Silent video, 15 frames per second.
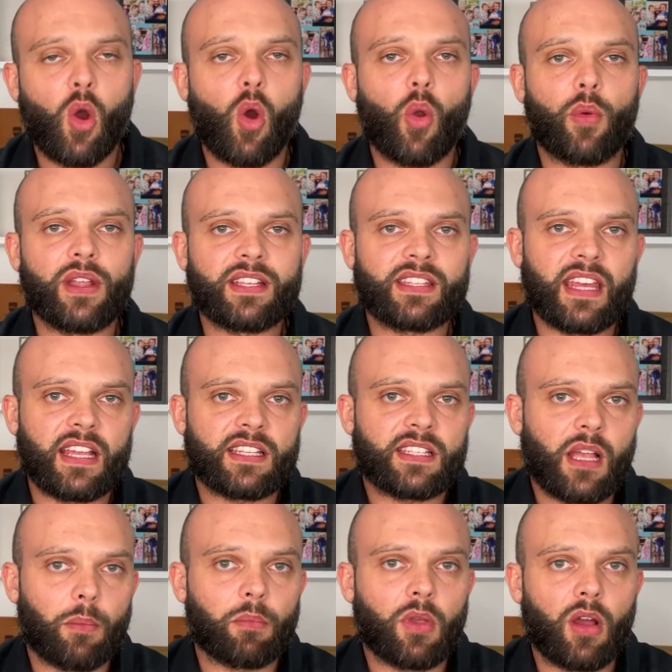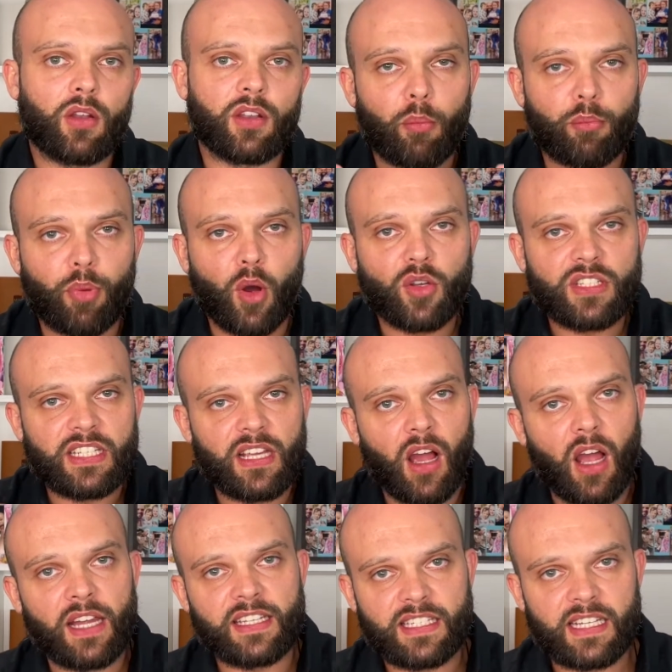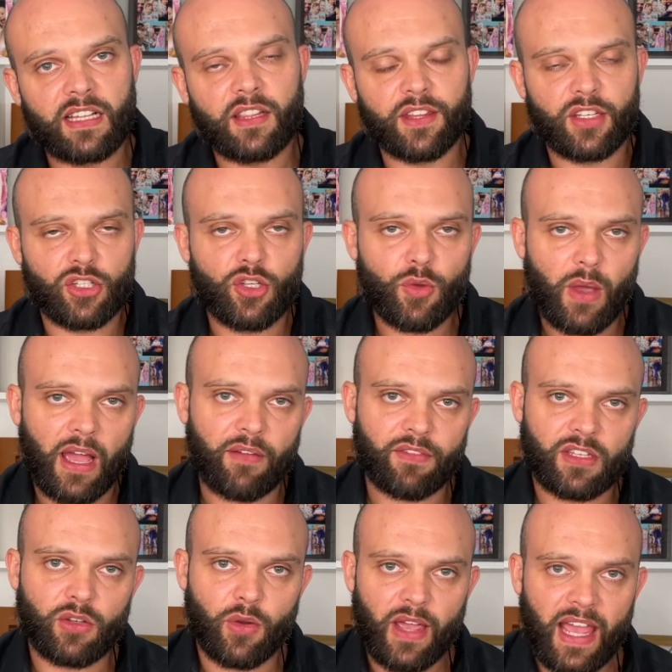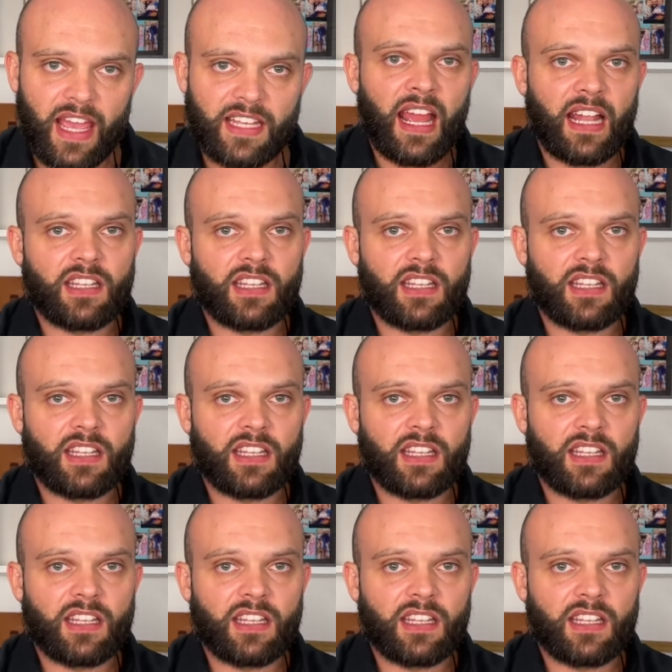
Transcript: or is there some kind of body ideal that you have in your head?